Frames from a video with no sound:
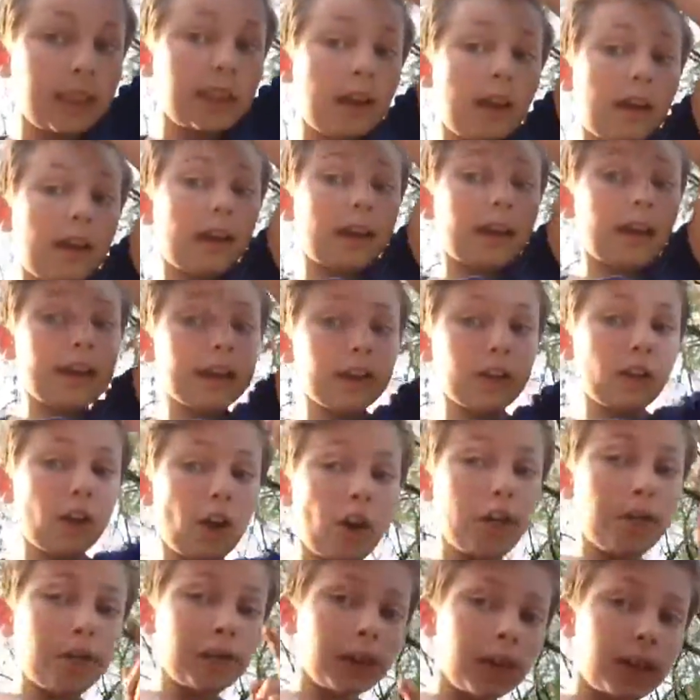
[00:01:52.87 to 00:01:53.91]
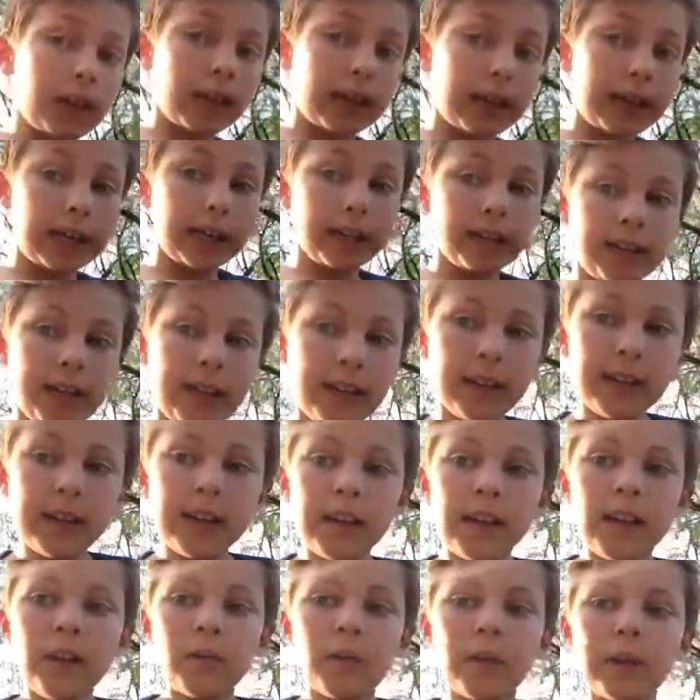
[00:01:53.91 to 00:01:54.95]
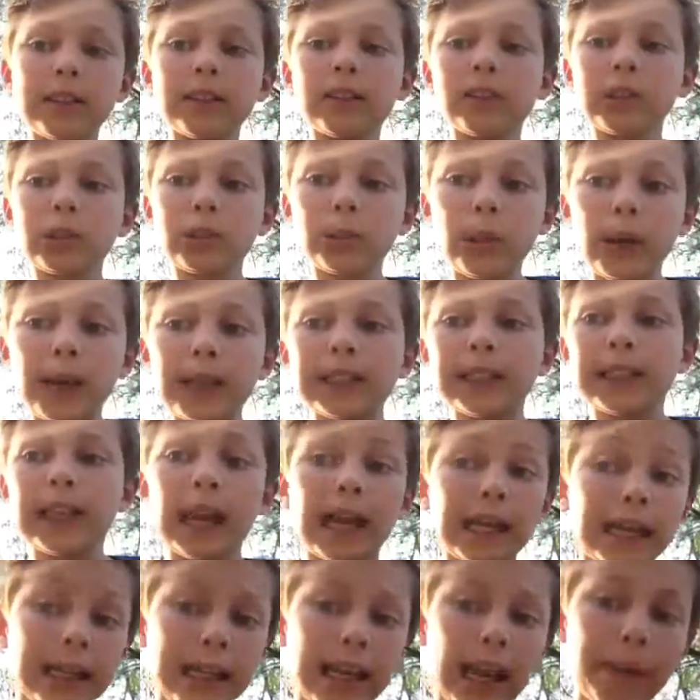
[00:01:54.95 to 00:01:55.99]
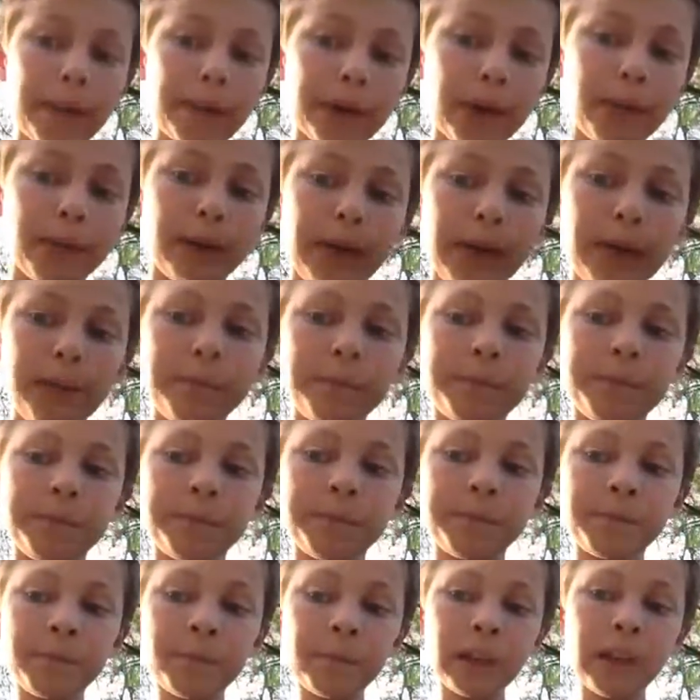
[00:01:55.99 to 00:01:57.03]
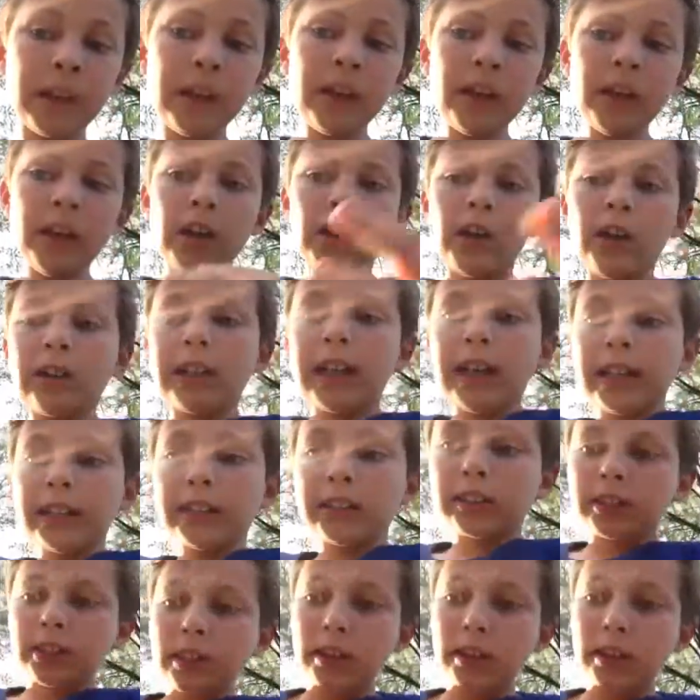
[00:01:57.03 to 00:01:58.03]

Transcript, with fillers: they'll get it over your head once or twice like it happened to me. Okay, so